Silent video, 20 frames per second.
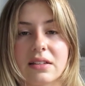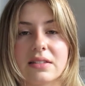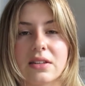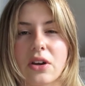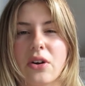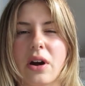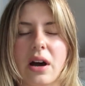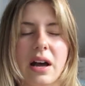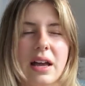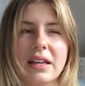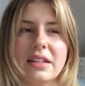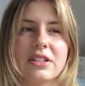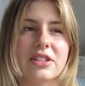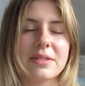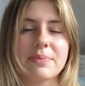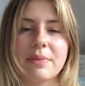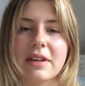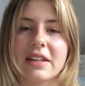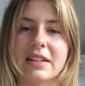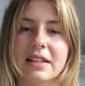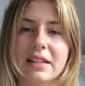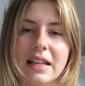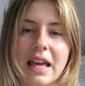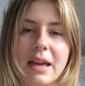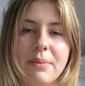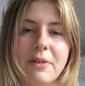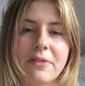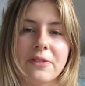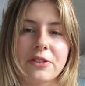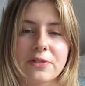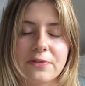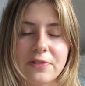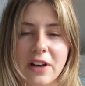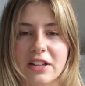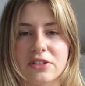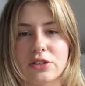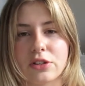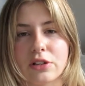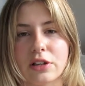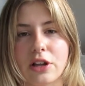So I had just been in labour for far
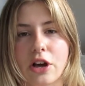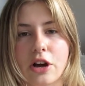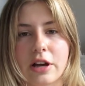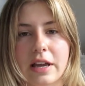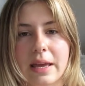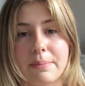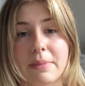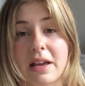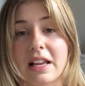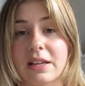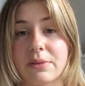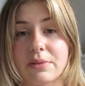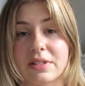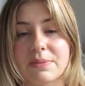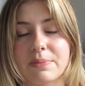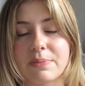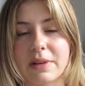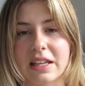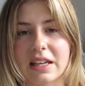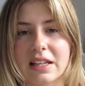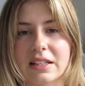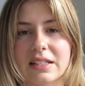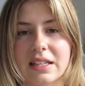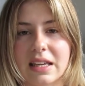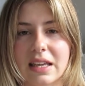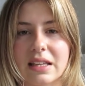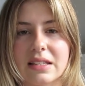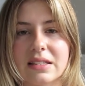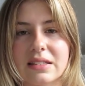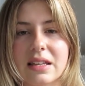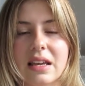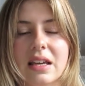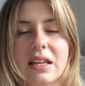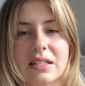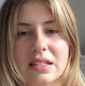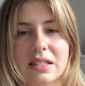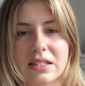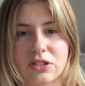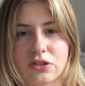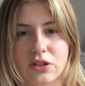too long, and Bailey was beginning to get
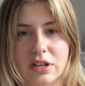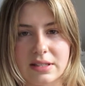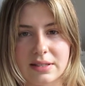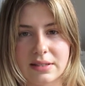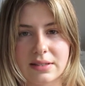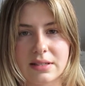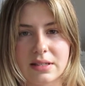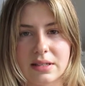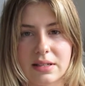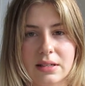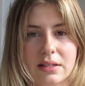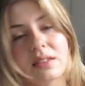distressed.